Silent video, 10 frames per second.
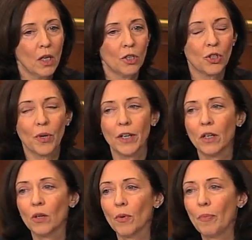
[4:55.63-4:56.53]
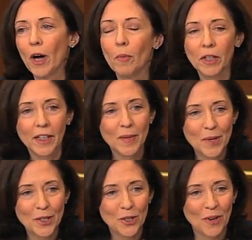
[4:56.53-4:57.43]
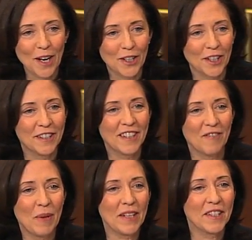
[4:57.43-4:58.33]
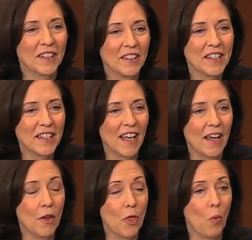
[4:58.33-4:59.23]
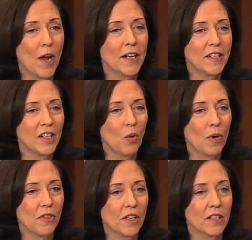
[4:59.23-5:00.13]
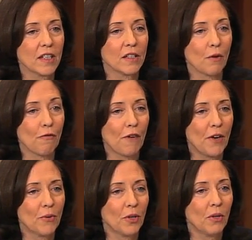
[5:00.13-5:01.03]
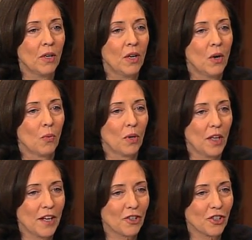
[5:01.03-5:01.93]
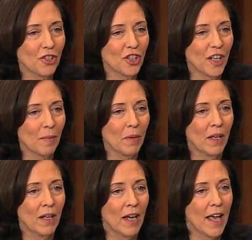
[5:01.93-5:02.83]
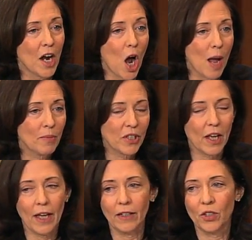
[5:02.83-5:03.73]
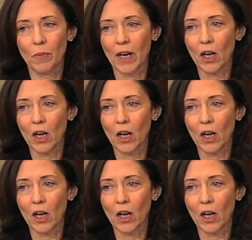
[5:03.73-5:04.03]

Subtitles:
So here our Republican administrations have basically said the way to deal with this is a federal relationship, and I'm saying to my